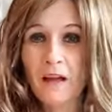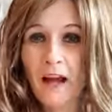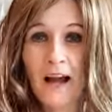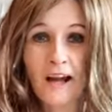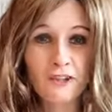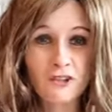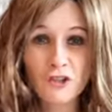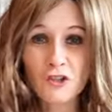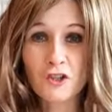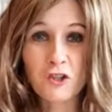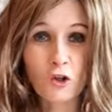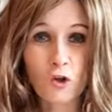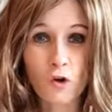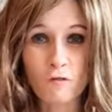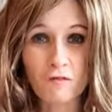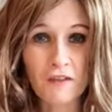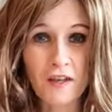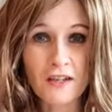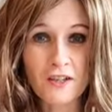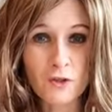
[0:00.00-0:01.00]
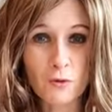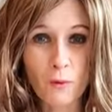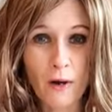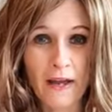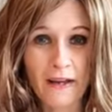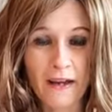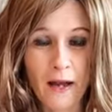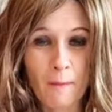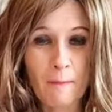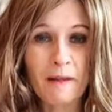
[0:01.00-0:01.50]
I just love this
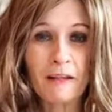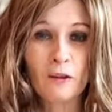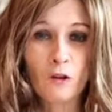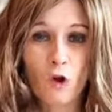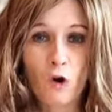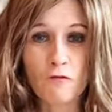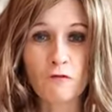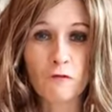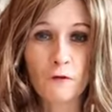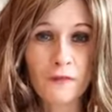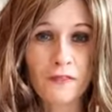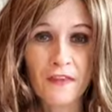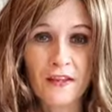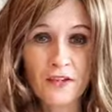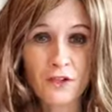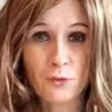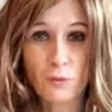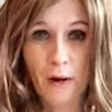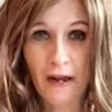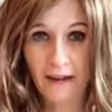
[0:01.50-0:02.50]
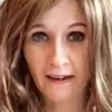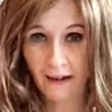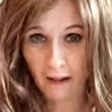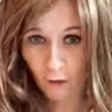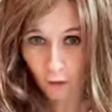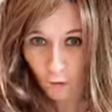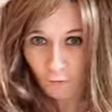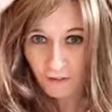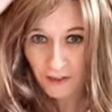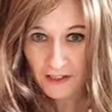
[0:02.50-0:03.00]
wick. I'm in love with this wick. I
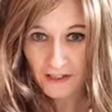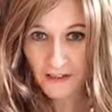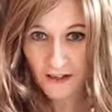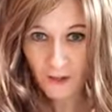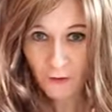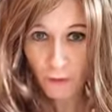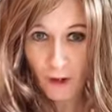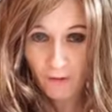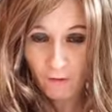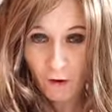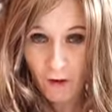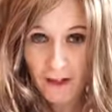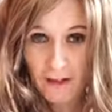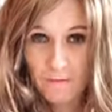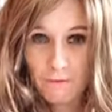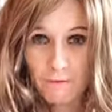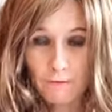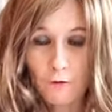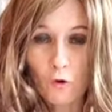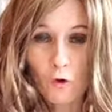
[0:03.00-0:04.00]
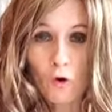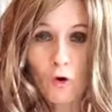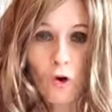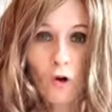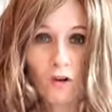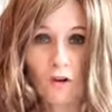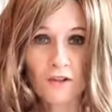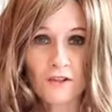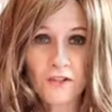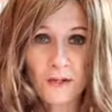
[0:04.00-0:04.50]
love it. that's why I've got it in four
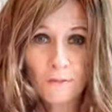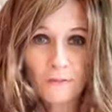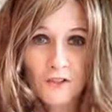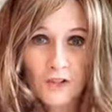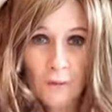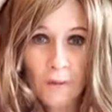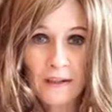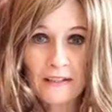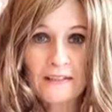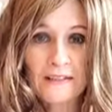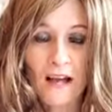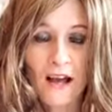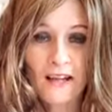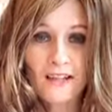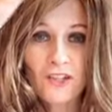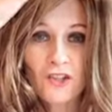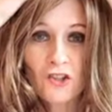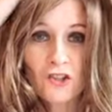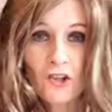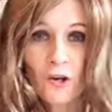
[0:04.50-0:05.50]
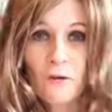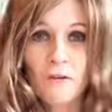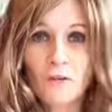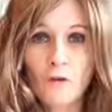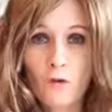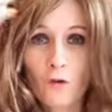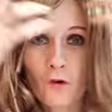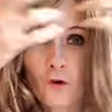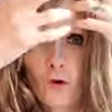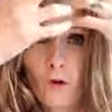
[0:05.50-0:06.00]
colours. And I'm so excited to show you
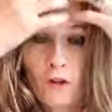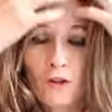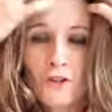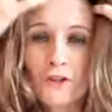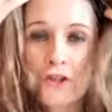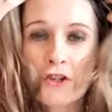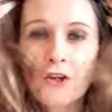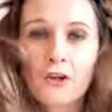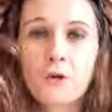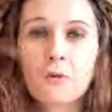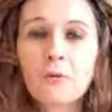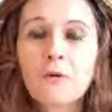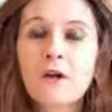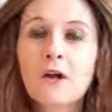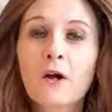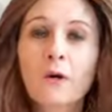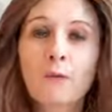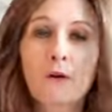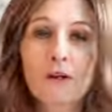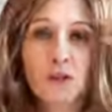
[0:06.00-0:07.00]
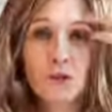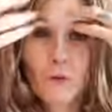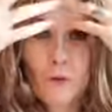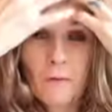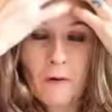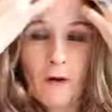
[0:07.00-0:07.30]
the other colour too, which will